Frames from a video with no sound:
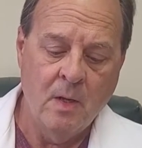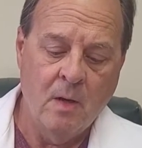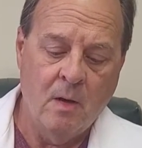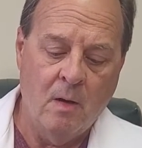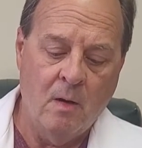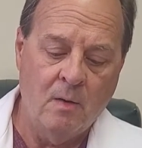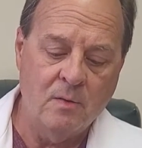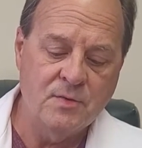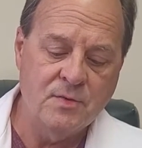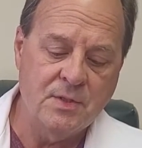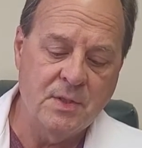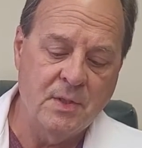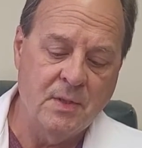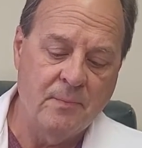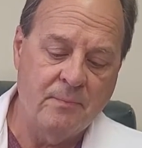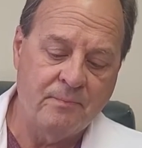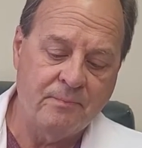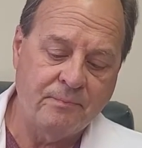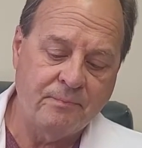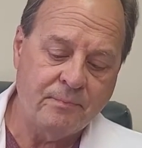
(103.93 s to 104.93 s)

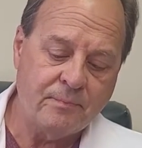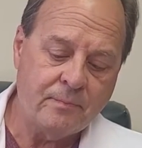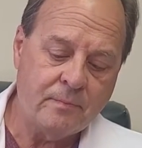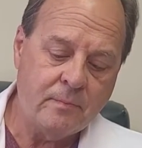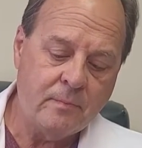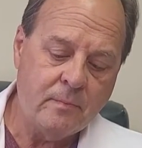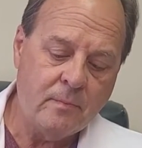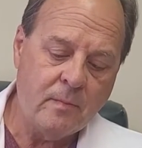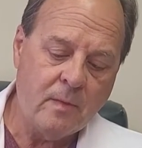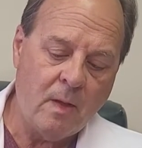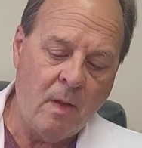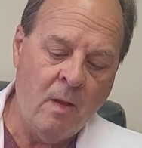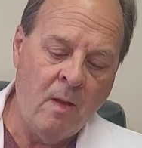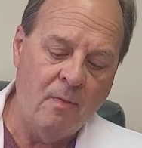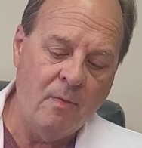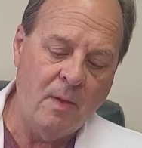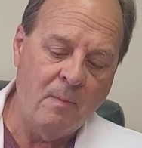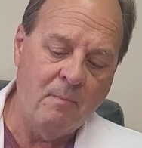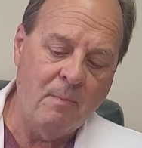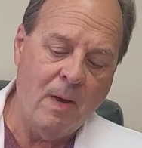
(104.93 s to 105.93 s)
Also,
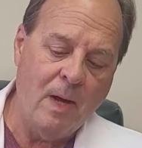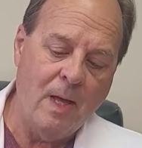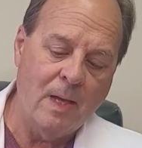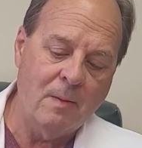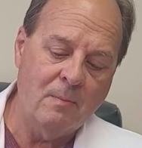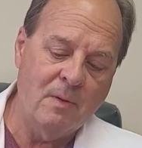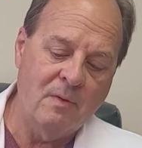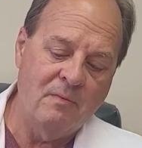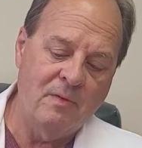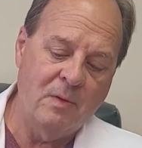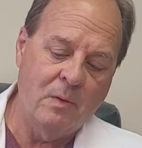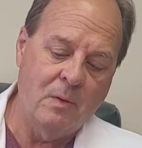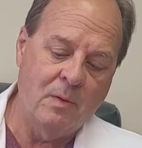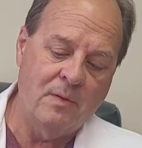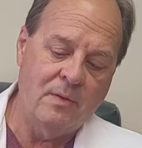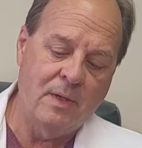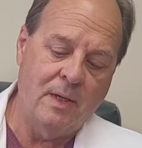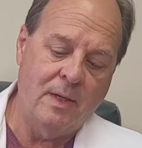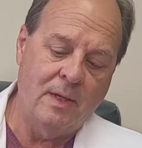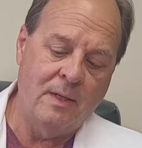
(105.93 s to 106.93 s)
on the bottom of the
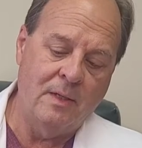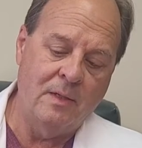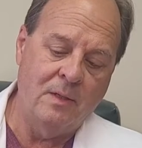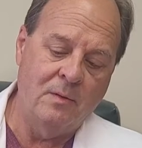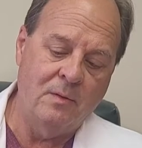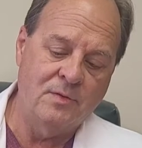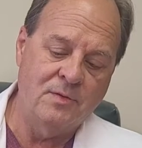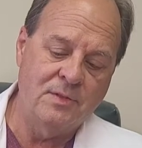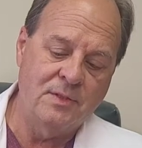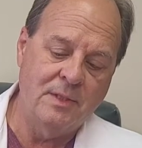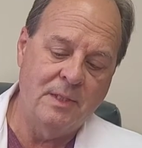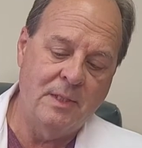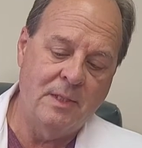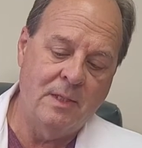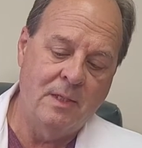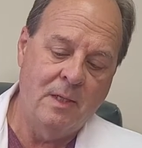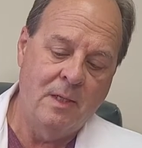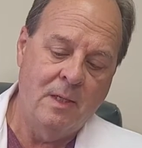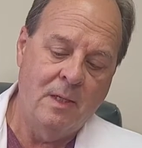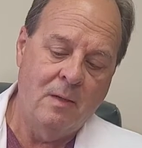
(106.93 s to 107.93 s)
orthotic, you'll
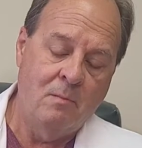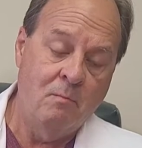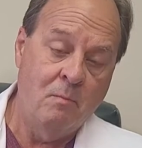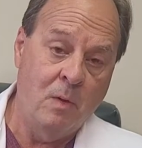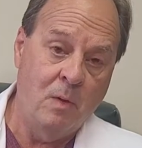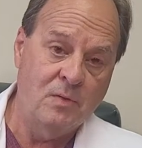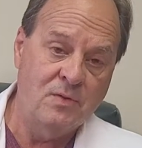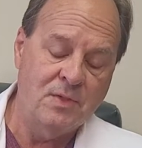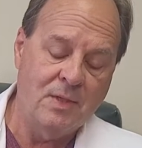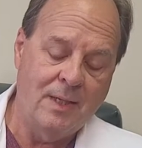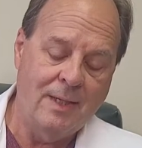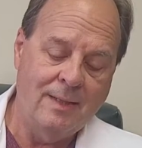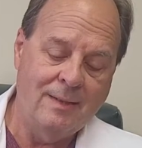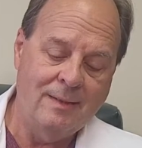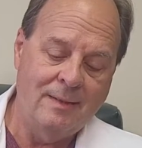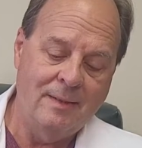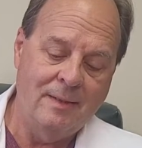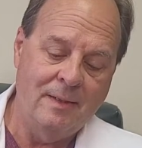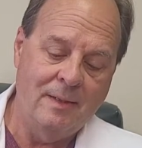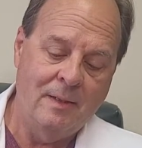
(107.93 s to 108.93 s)
see most
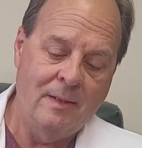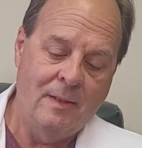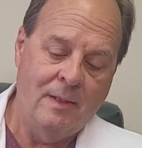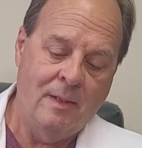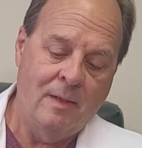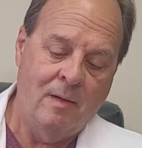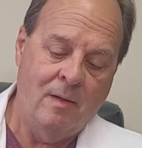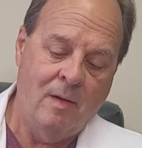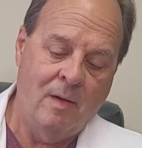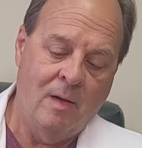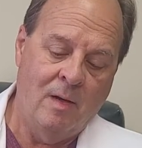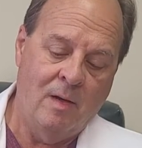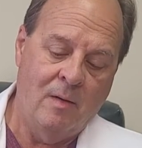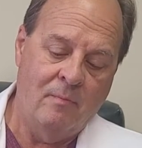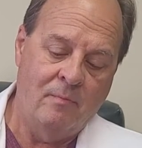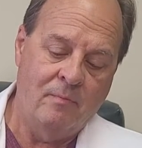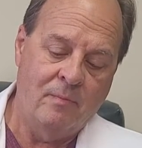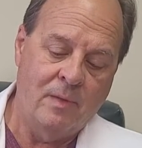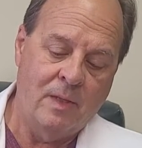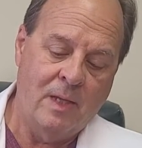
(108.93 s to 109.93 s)
likely a
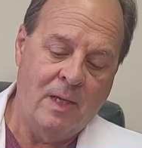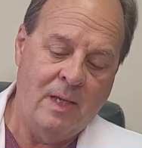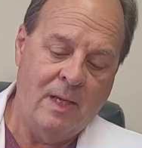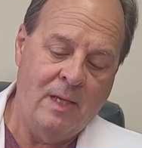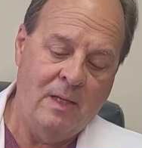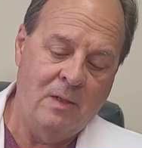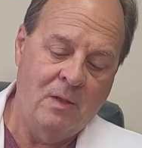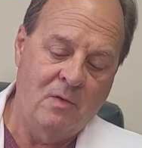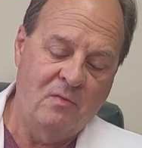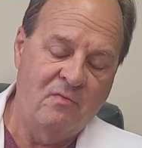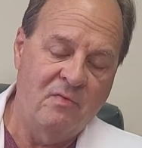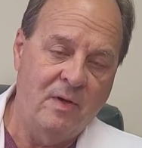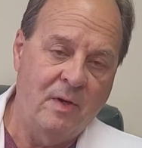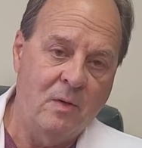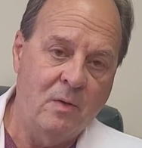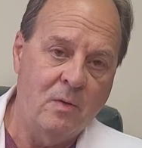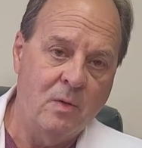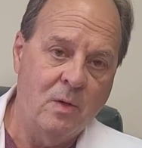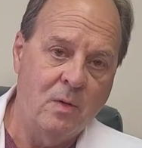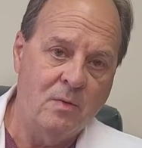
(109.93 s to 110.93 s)
little
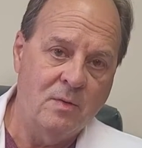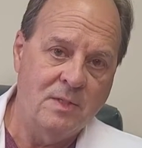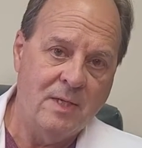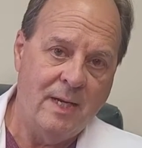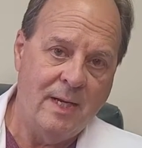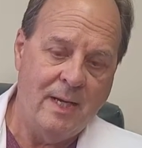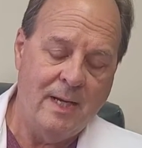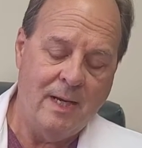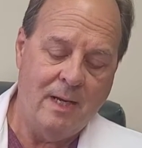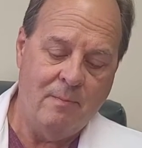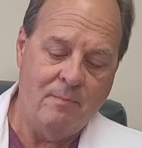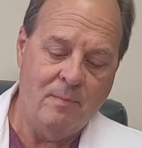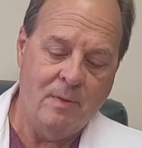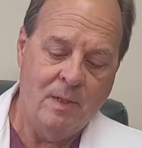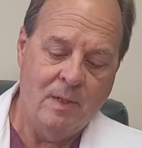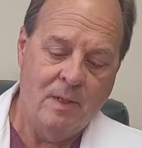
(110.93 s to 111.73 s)
Velcro tab.